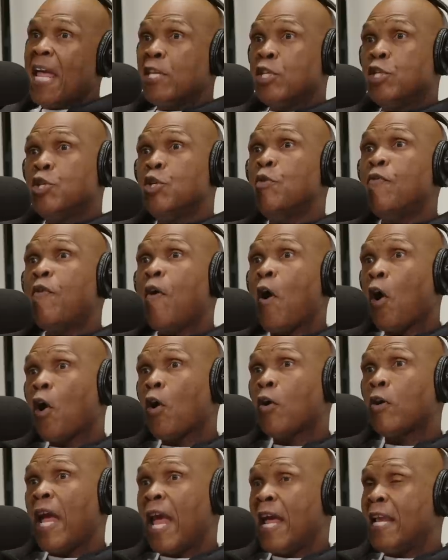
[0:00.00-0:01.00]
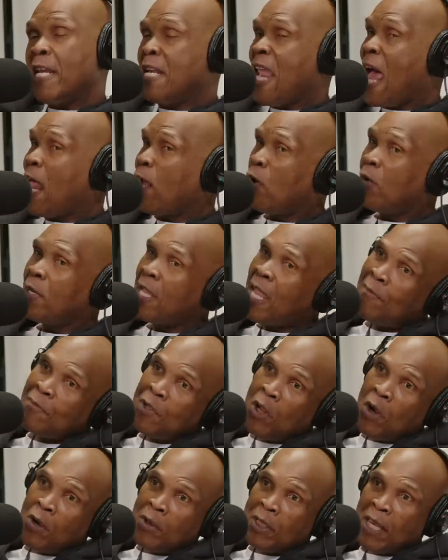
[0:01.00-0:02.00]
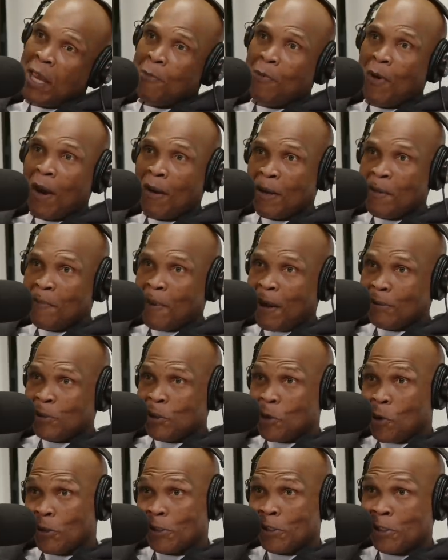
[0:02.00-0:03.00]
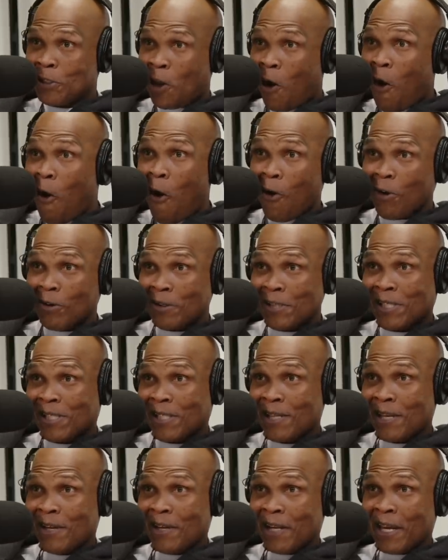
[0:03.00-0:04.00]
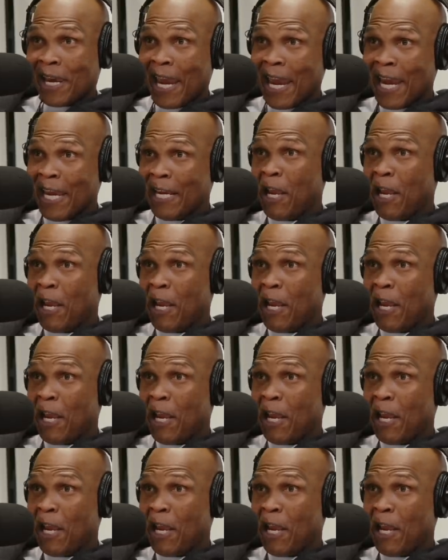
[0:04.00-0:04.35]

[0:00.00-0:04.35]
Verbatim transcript: And you've heard, yeah. and not only have you heard that probably about your songs yeah.